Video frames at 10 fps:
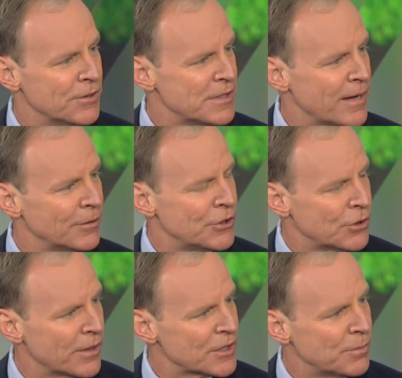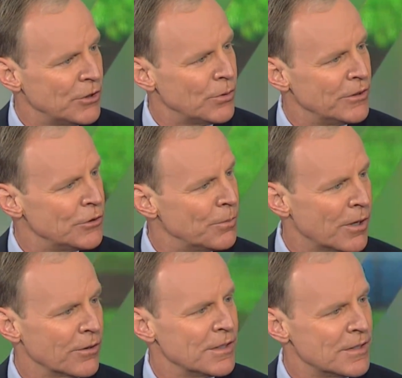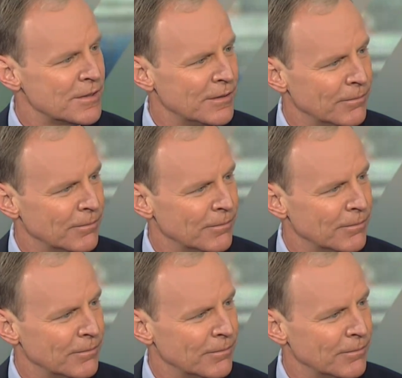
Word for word: to establish trust between two parties.